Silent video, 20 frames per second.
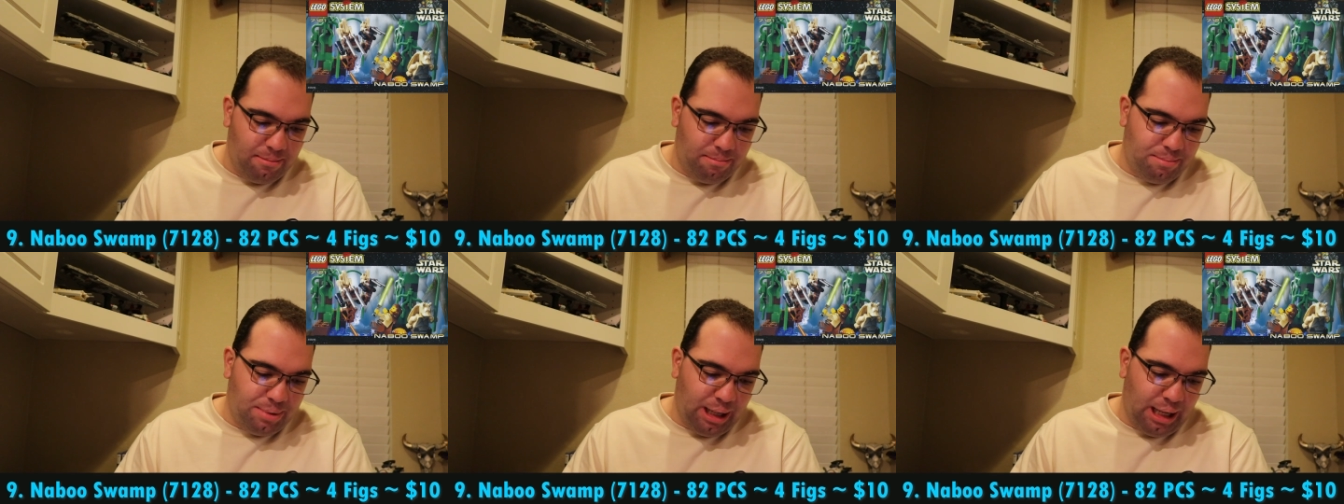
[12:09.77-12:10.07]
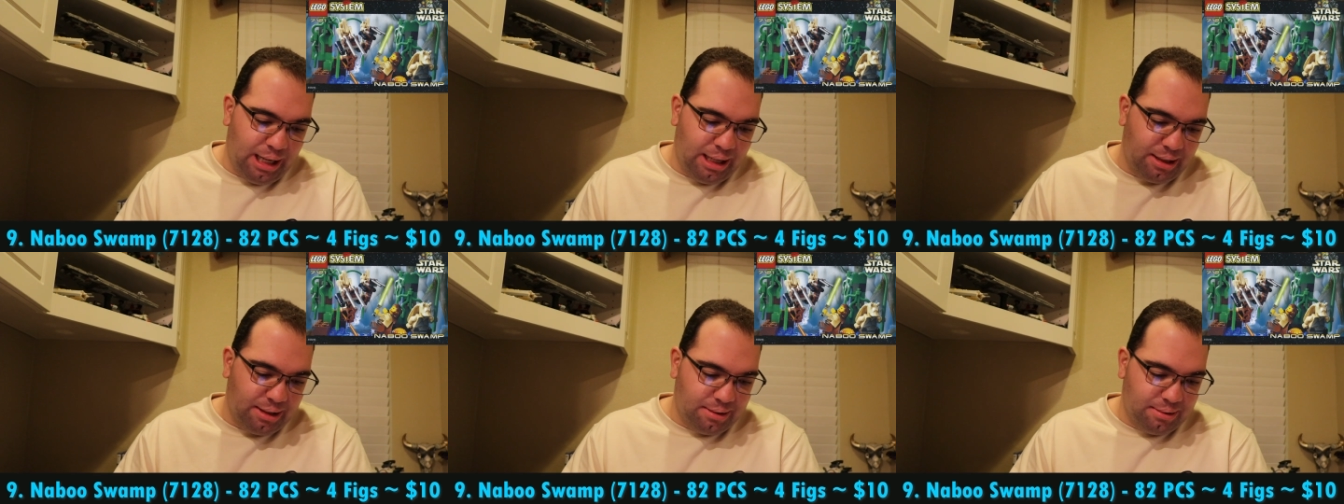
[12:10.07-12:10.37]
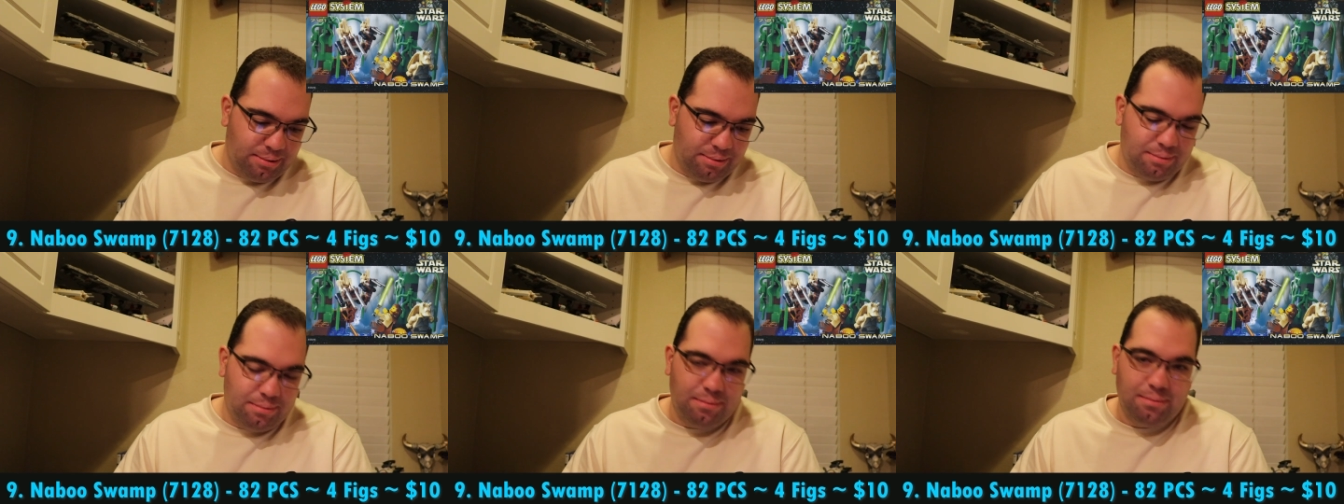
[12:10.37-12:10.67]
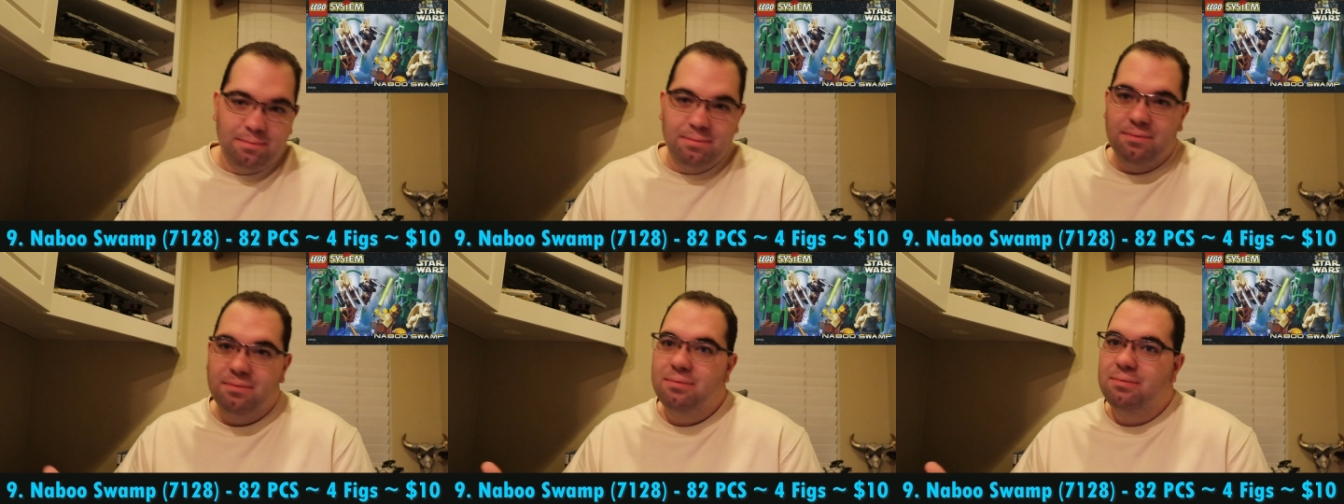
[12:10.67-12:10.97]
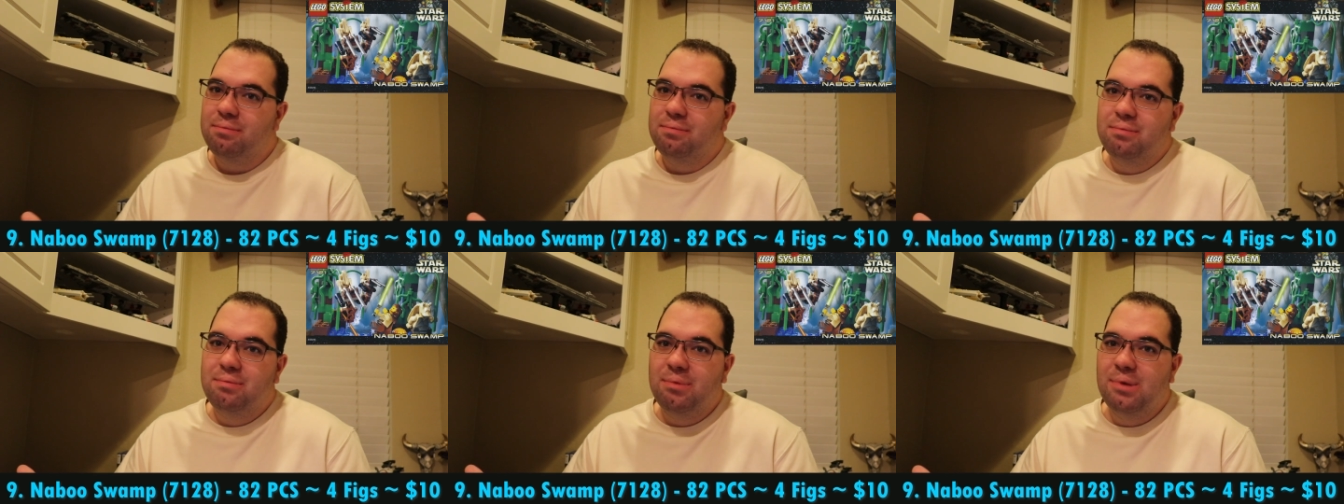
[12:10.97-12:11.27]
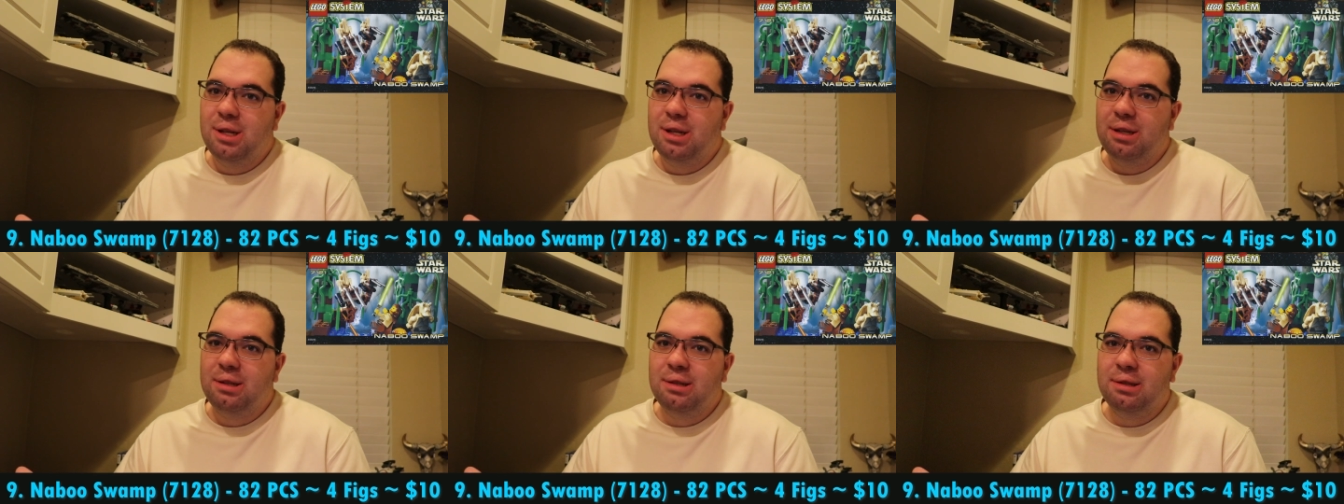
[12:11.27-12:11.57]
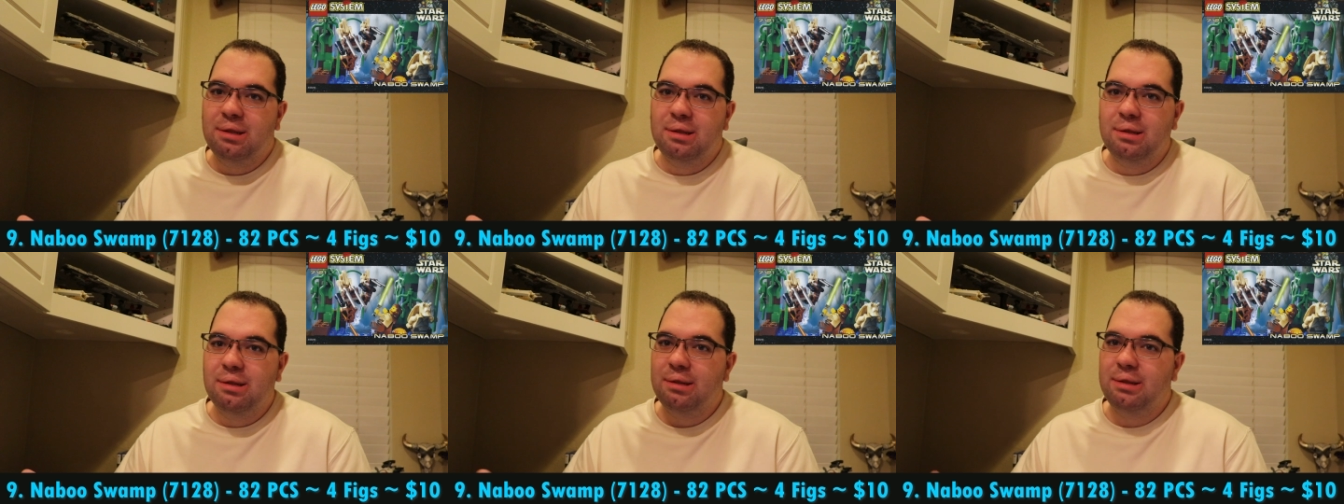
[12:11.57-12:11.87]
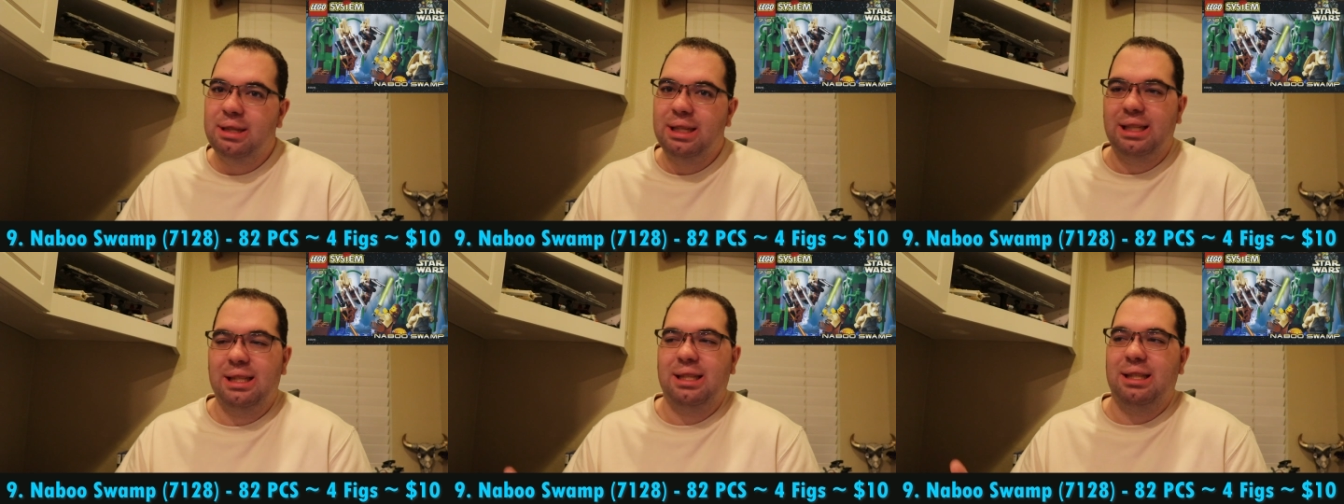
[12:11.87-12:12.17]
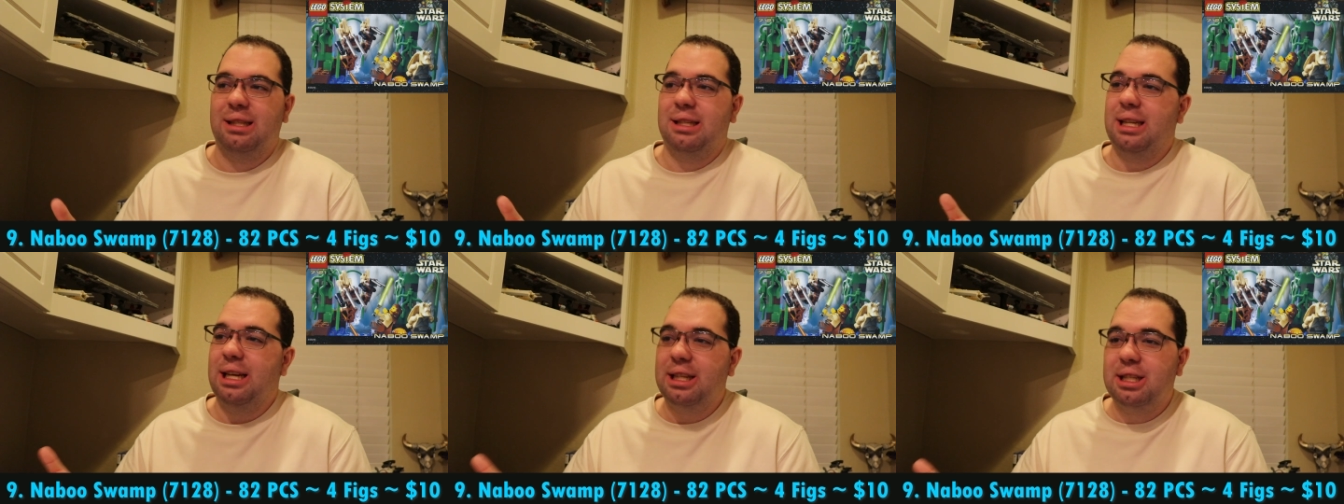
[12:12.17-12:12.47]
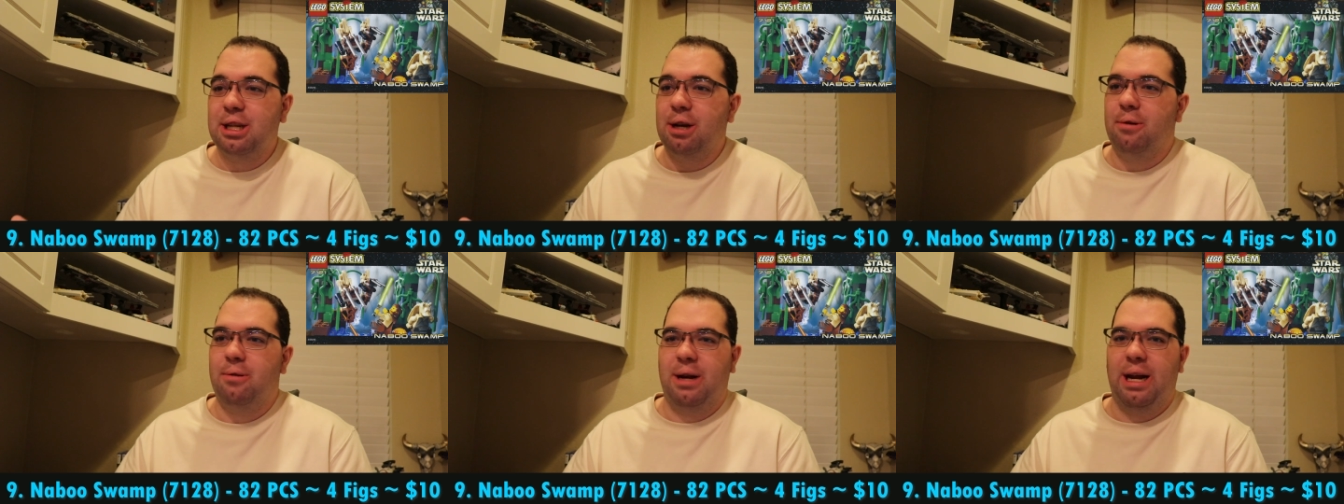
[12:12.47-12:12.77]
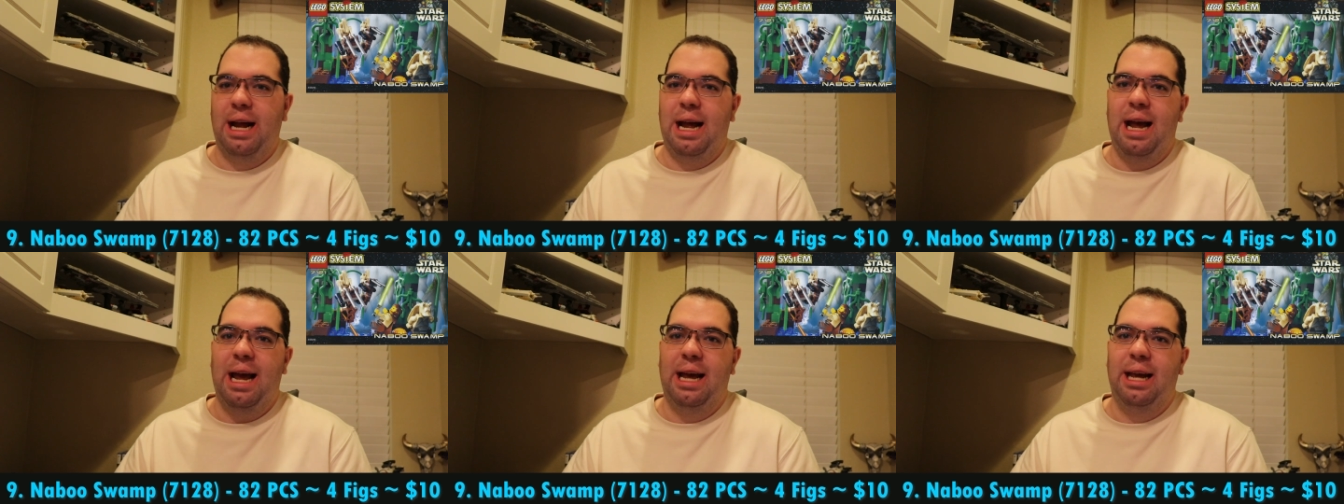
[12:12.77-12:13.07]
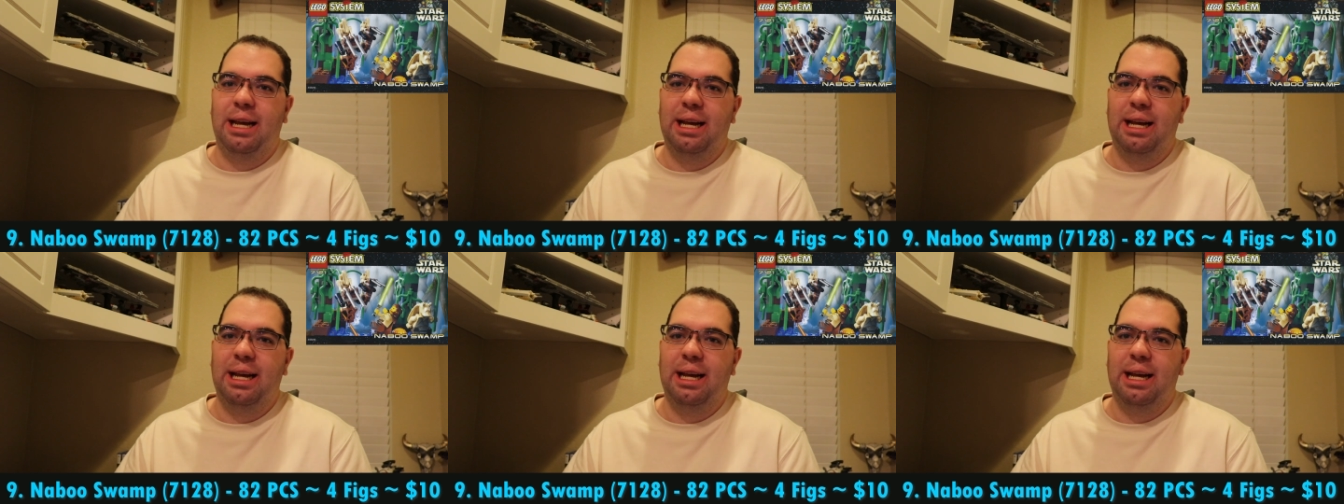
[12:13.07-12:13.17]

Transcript: But, it's okay.